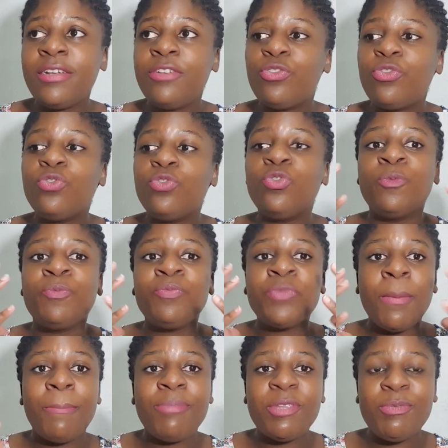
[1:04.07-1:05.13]
to
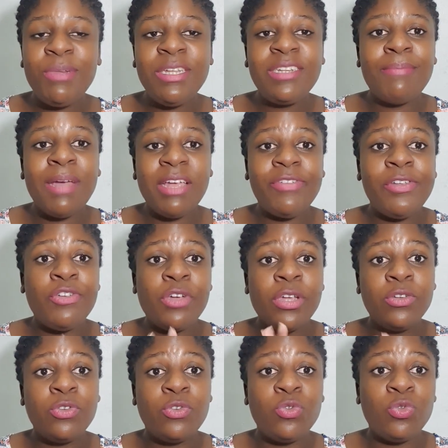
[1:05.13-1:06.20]
split my video
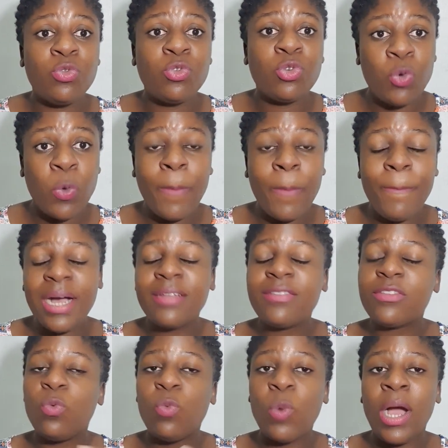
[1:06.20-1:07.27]
into two parts.
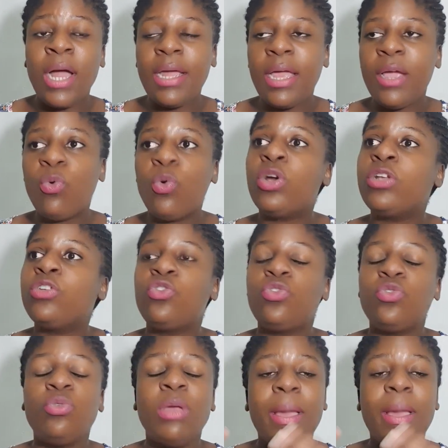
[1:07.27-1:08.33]
One, I want
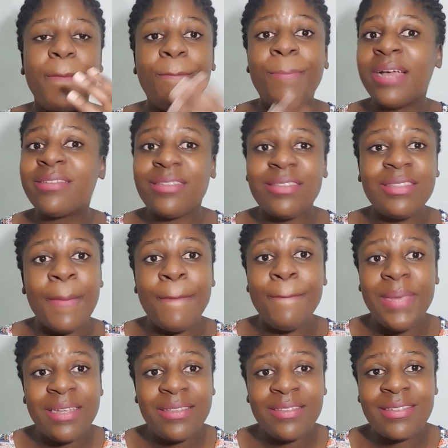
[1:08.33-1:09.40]
to bust the
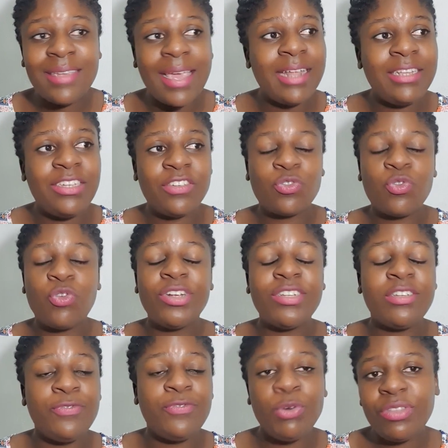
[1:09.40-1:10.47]
myths and just correct
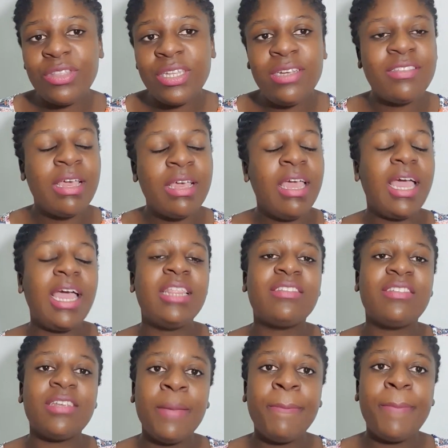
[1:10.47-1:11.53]
a few things. And the
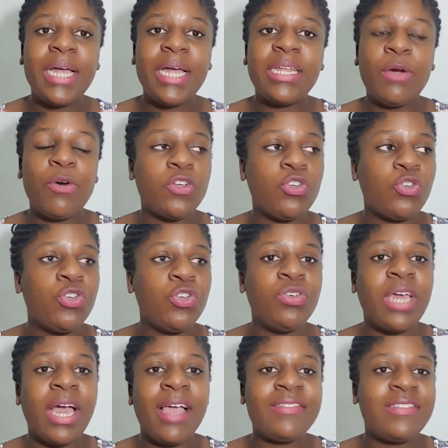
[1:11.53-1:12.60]
second part, I want to show you
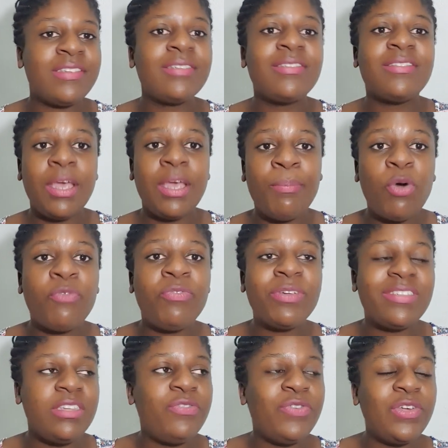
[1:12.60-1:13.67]
guys just a sample of a
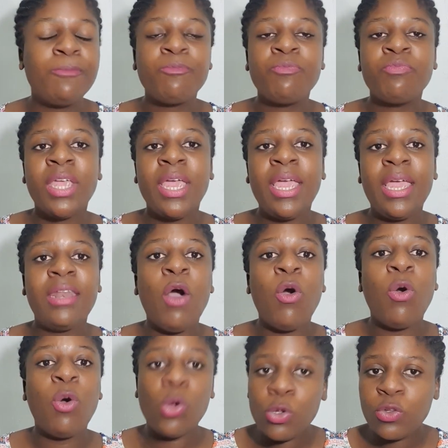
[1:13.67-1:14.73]
CV. And
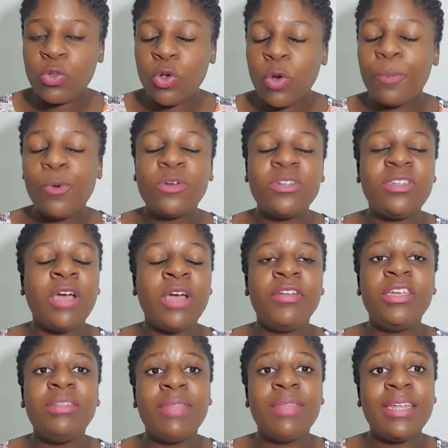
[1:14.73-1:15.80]
I'll also put down
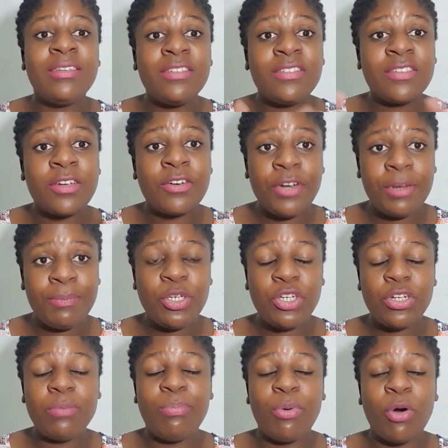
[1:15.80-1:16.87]
in the
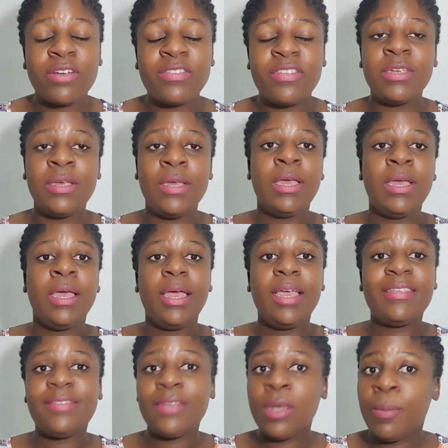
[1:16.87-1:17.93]
description box a
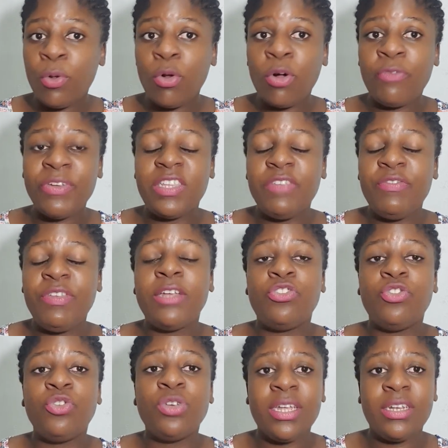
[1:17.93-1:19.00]
sample of a CV that
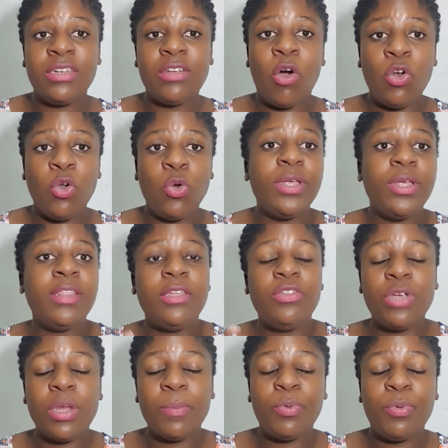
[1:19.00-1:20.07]
you can download and then you
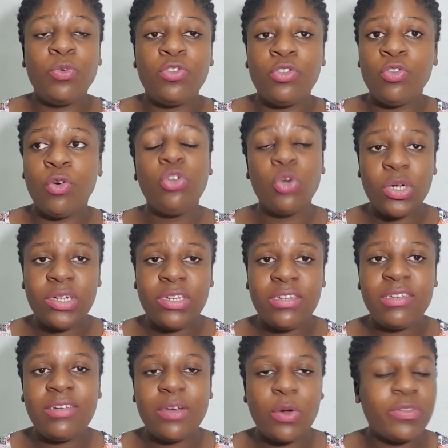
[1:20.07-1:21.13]
can put your
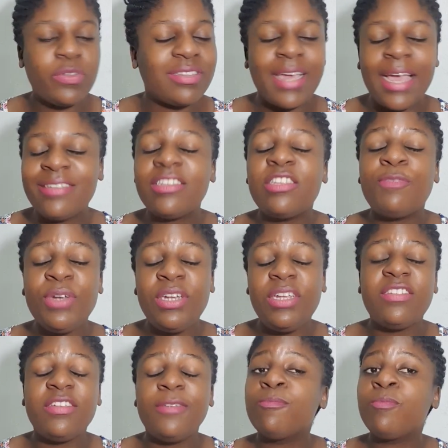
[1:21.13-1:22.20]
details. Guys, it's pretty
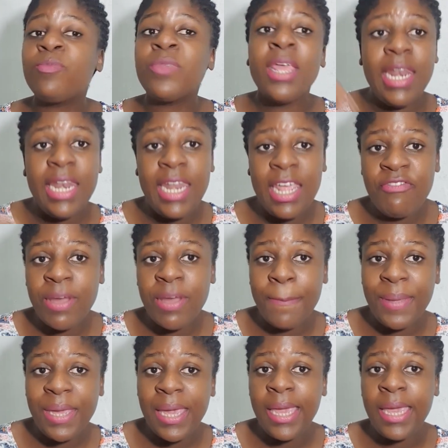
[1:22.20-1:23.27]
easy. Never
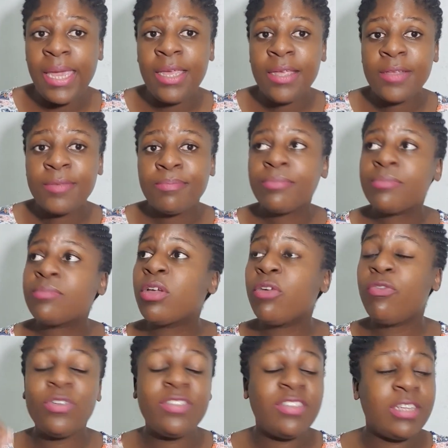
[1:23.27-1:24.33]
pay
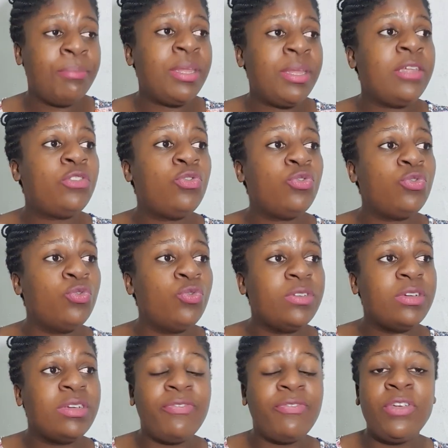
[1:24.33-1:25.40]
for somebody to
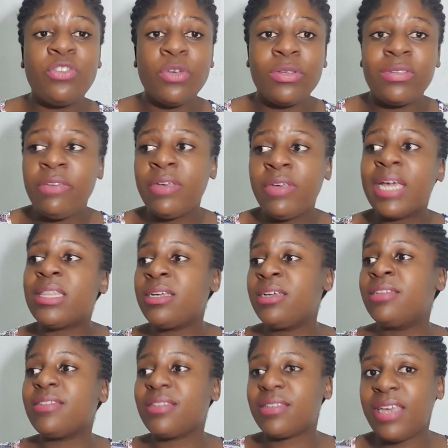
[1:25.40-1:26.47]
fix your CV. I think
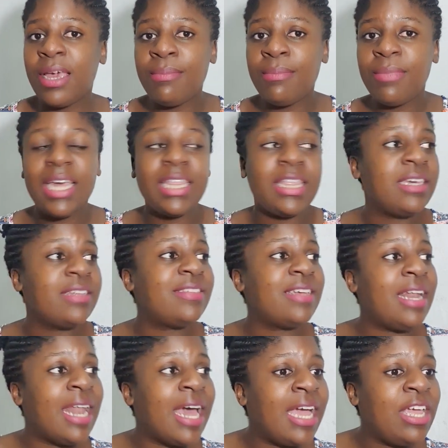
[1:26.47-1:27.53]
it's a scam. I think it's a
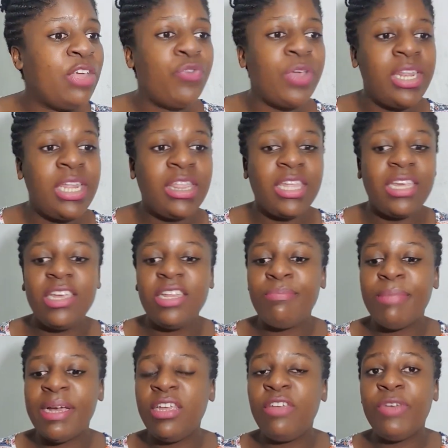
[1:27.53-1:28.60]
lie. If anything, it
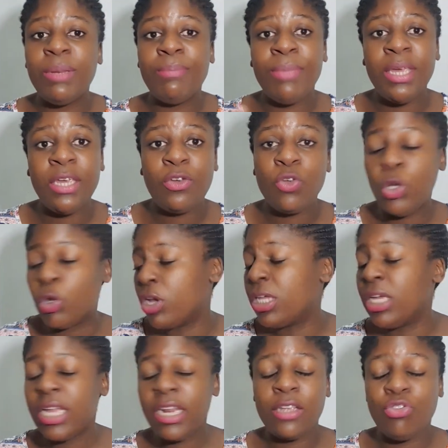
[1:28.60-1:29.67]
might even make you not
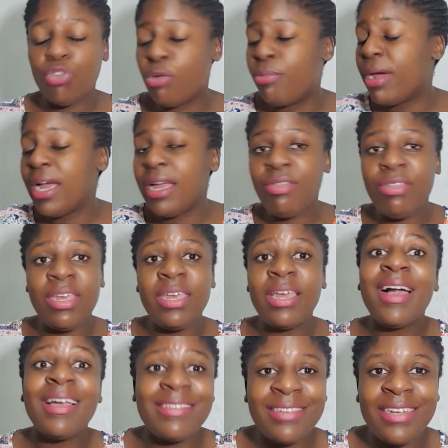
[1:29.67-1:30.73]
get a job.
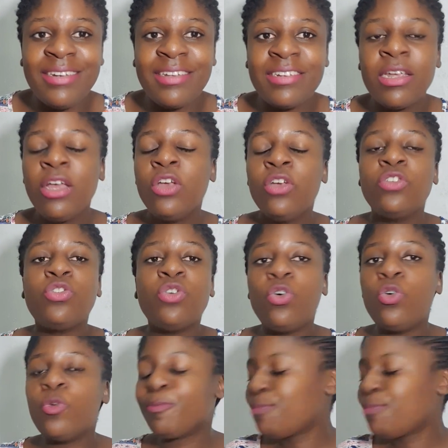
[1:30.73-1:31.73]
I said it. So